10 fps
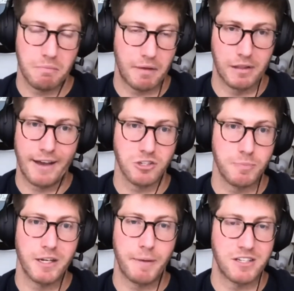allows
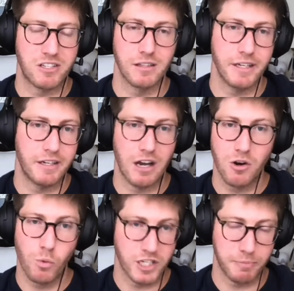me to basically
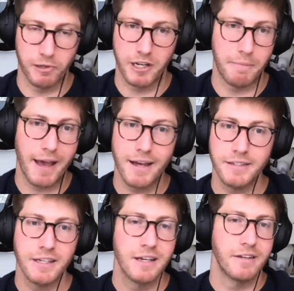go whisper a
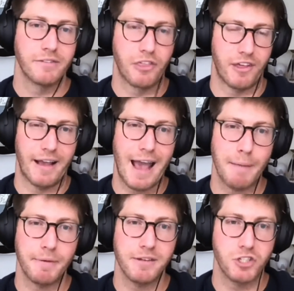command. The thing
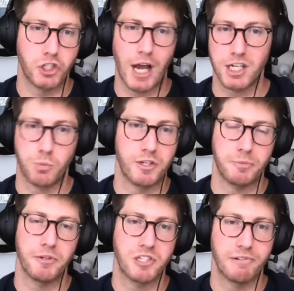happens, Josh
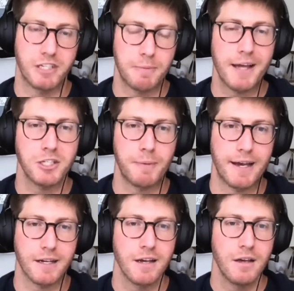whispers a response
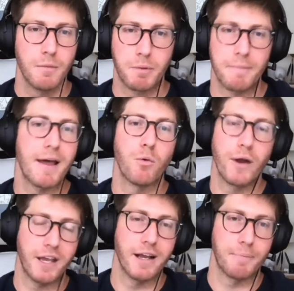back, but I'm not
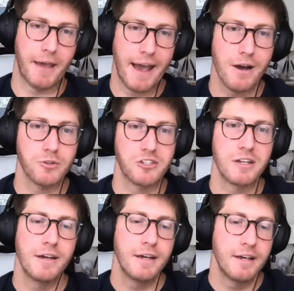waking up the house.